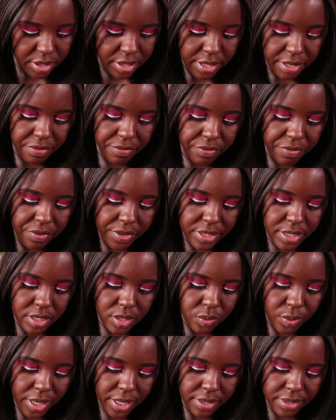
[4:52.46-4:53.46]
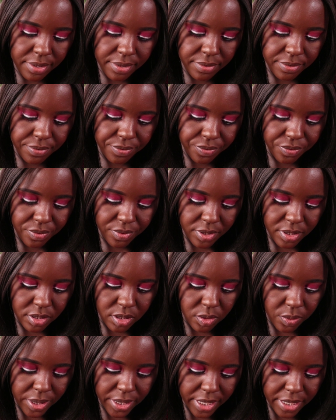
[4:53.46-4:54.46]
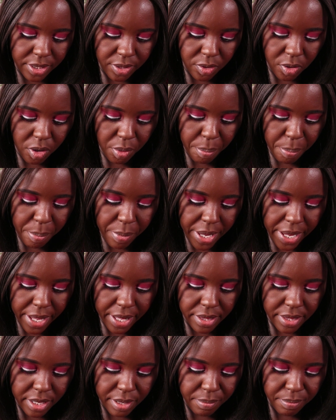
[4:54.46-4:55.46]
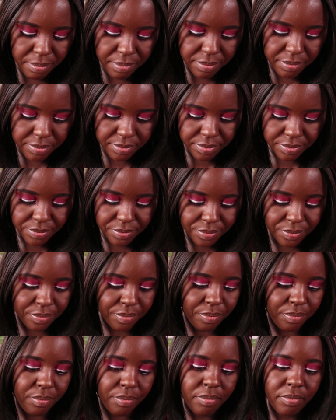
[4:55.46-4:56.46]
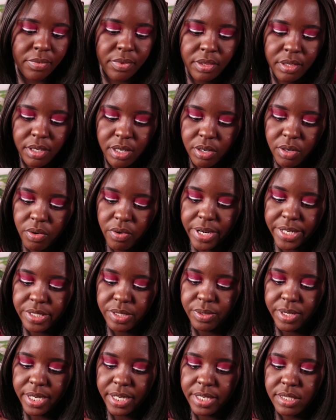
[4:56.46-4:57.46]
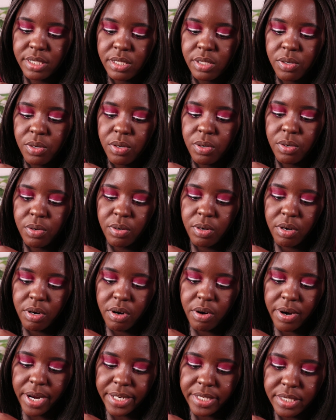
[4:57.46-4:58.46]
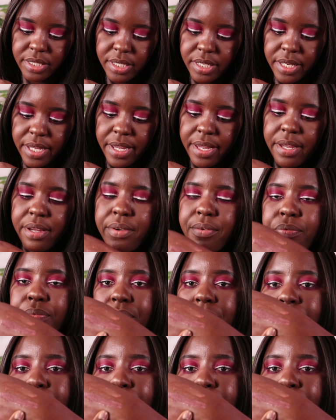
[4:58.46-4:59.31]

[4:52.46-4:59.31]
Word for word: the first one so we can compare them all right you guys so right here